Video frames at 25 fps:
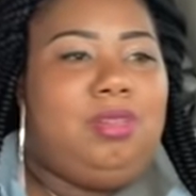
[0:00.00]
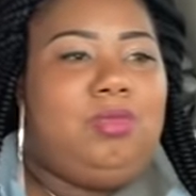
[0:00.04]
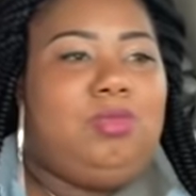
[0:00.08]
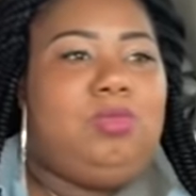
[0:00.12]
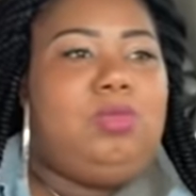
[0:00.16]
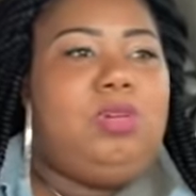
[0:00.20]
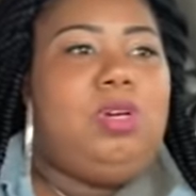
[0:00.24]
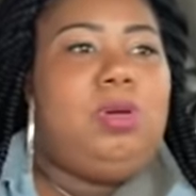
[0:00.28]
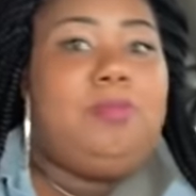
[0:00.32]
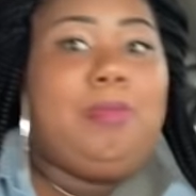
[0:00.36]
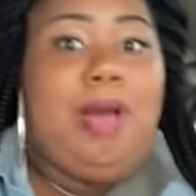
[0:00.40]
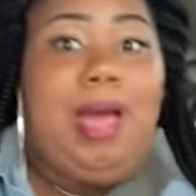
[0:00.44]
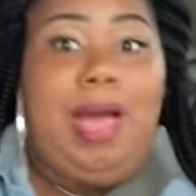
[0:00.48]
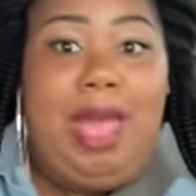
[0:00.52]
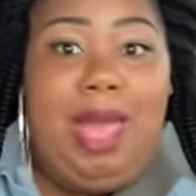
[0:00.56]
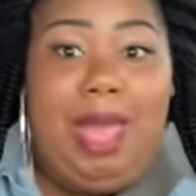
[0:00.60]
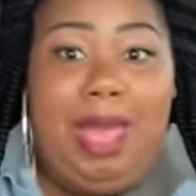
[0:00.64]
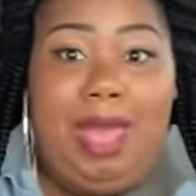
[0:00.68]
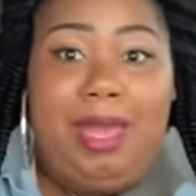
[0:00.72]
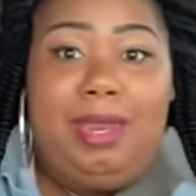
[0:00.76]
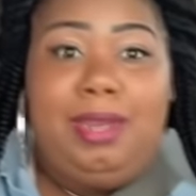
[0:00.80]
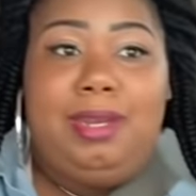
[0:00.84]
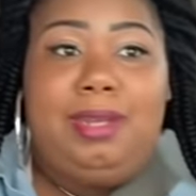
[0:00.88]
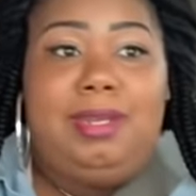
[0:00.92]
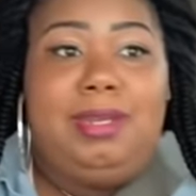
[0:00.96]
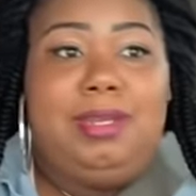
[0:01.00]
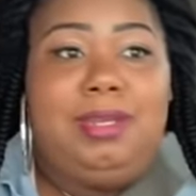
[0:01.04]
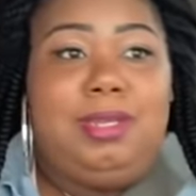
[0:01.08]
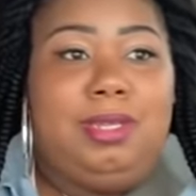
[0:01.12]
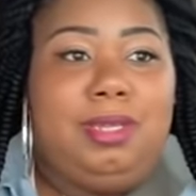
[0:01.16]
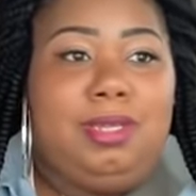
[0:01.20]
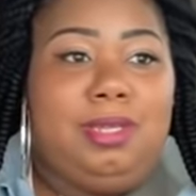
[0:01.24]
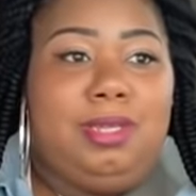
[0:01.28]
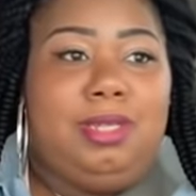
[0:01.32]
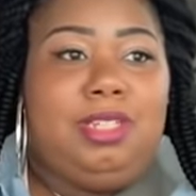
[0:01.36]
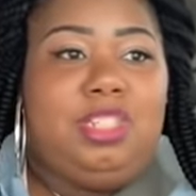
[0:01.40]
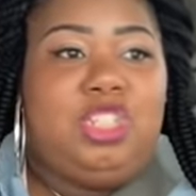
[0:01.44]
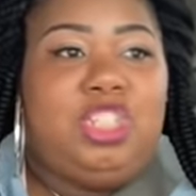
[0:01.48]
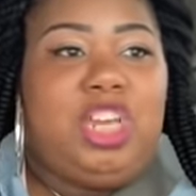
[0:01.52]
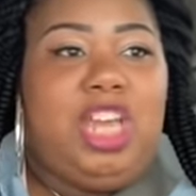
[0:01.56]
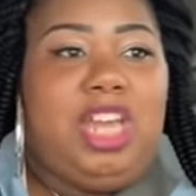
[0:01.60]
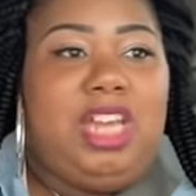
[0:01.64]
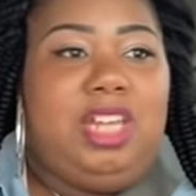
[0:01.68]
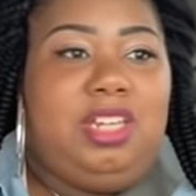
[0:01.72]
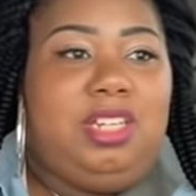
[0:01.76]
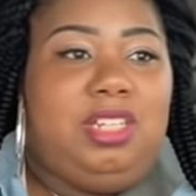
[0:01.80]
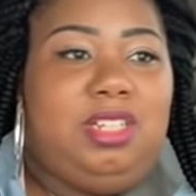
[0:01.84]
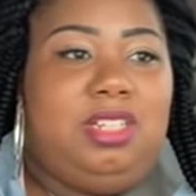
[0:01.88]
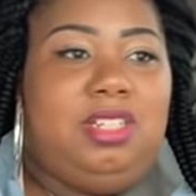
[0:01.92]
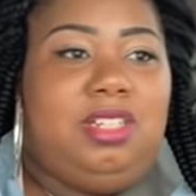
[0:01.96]
What, mine? Yeah.
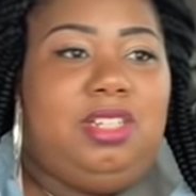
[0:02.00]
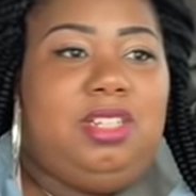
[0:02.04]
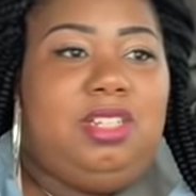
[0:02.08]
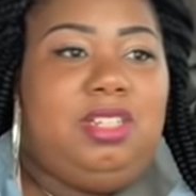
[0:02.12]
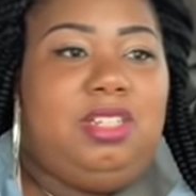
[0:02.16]
Shayna?